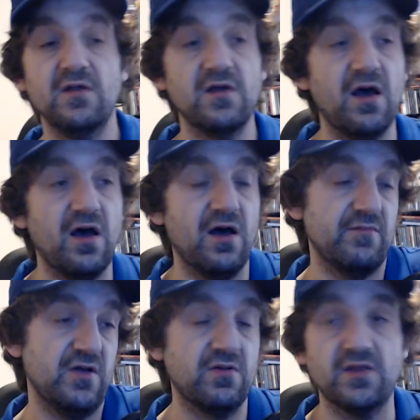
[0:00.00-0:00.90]

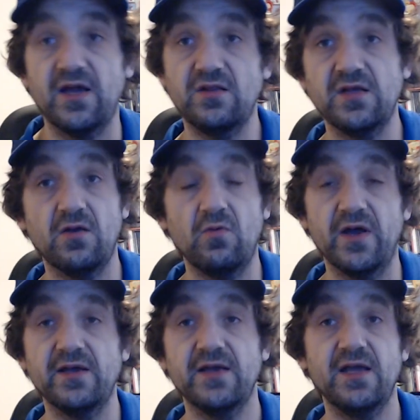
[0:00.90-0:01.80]
Um, it was nice to get
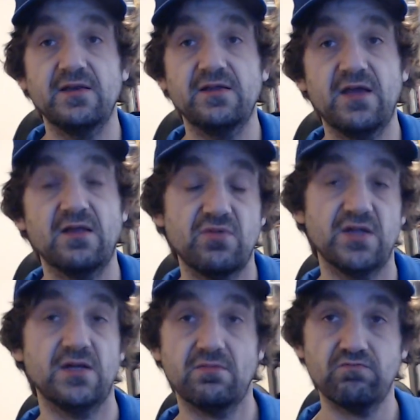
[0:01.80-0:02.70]
away and get
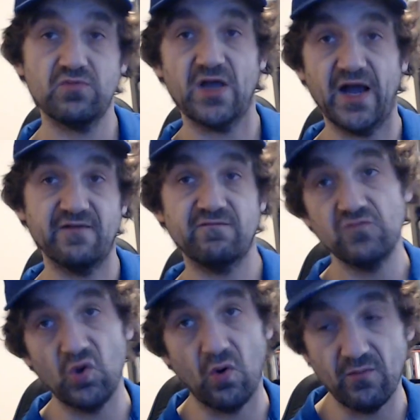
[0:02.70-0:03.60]
things kind
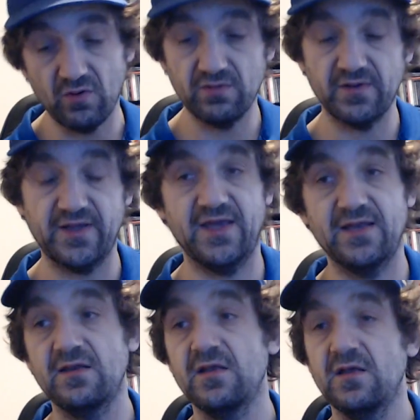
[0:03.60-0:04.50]
of normal
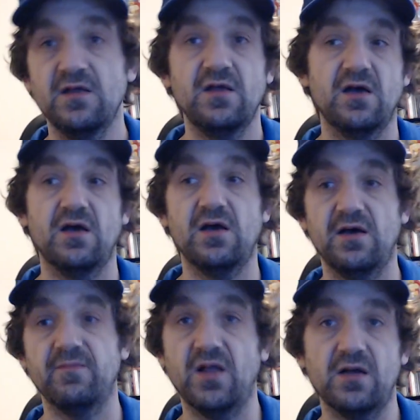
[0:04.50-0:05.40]
again.
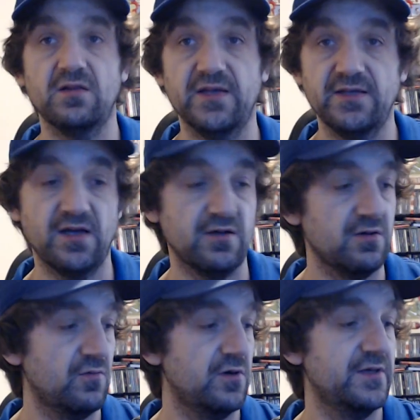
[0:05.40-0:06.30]
Um, luckily, knock
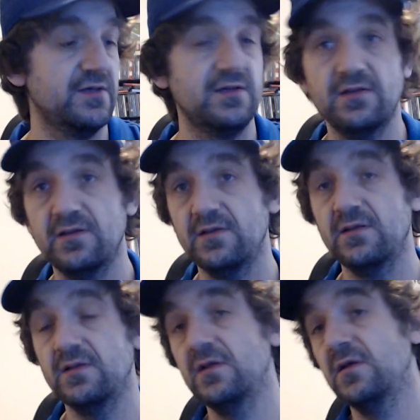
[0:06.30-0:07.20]
on wood,
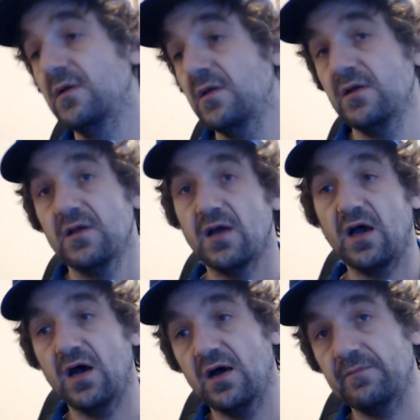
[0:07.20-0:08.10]

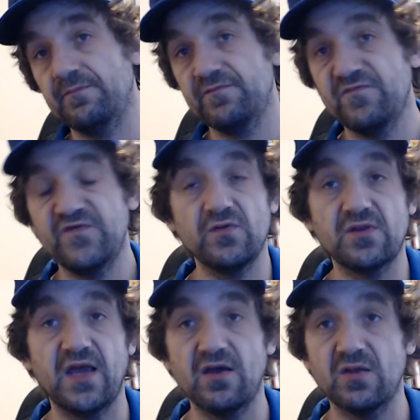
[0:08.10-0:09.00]
um, few
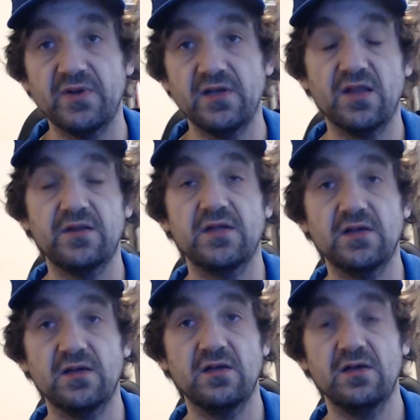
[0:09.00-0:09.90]
scares, but
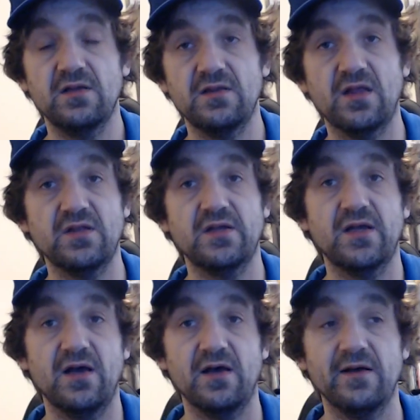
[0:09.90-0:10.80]
nothing, nothing
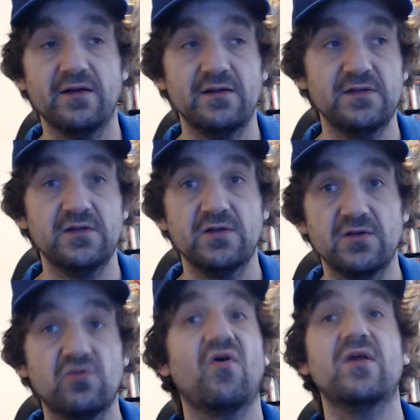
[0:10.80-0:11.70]
uh,
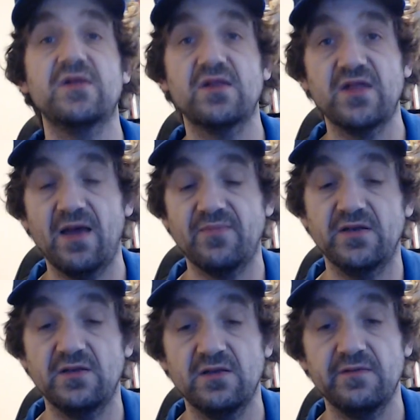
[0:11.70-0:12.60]
crazy has
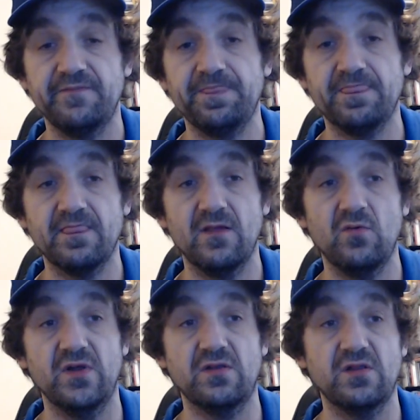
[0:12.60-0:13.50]
happened
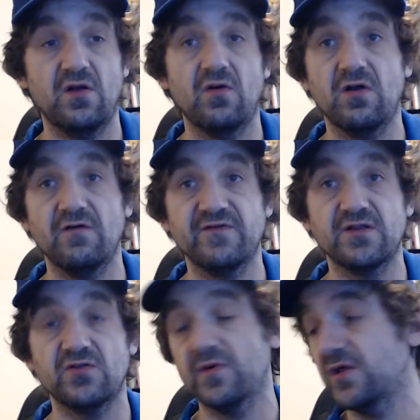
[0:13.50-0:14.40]
with the whole COVID
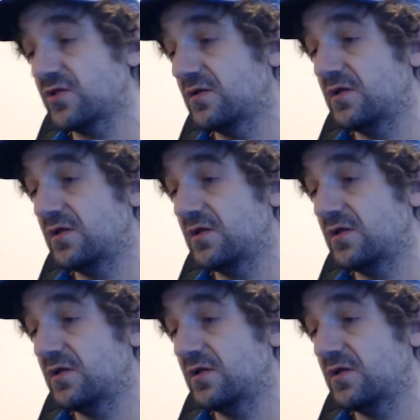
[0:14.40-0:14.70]
situation.